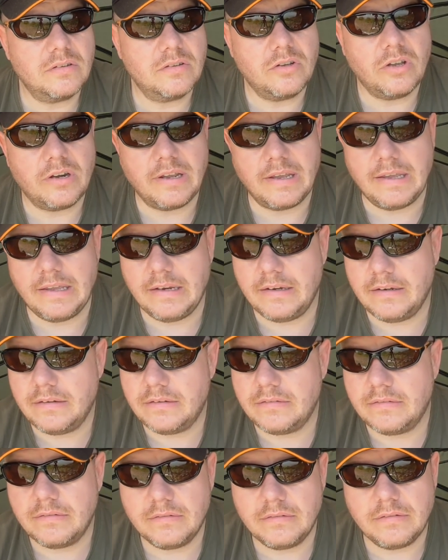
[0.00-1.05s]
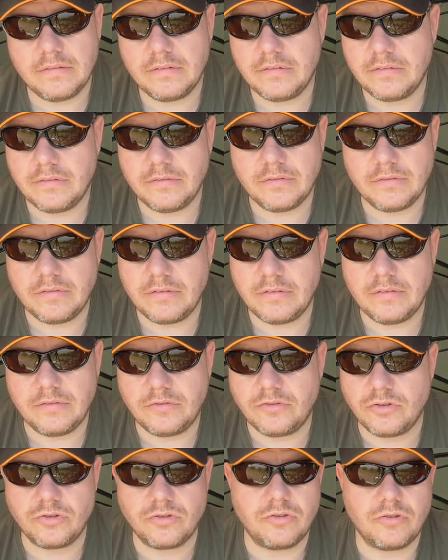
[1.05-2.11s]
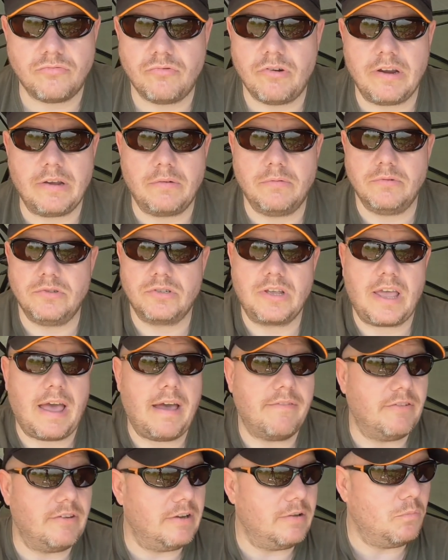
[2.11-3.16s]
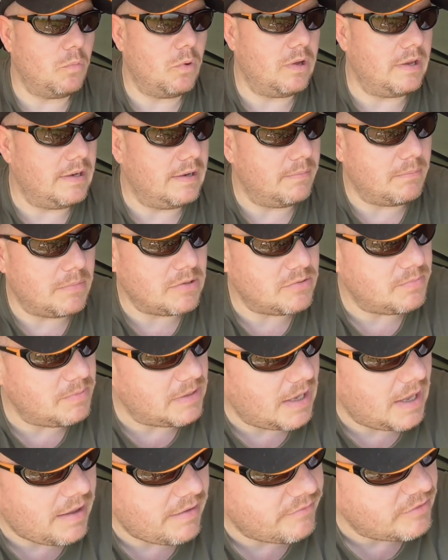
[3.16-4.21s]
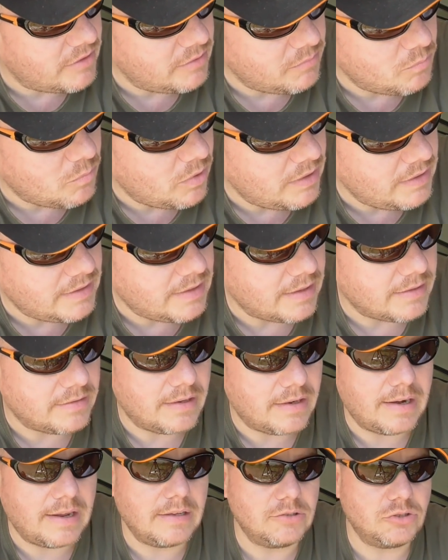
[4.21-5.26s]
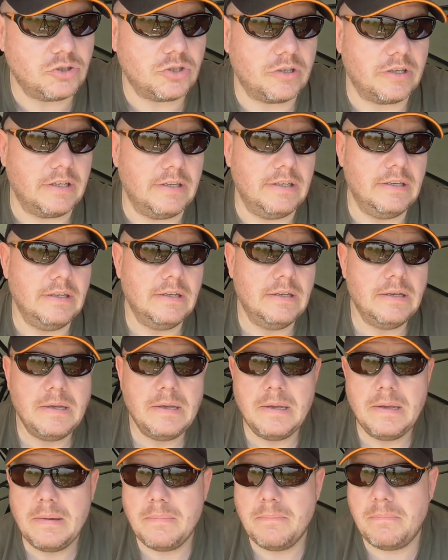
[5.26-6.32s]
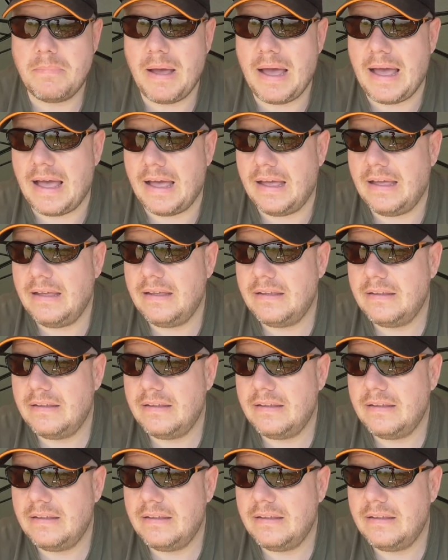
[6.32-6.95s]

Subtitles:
Got it in. Just the rig was covered in weed. It must be covered in weed under that tree. But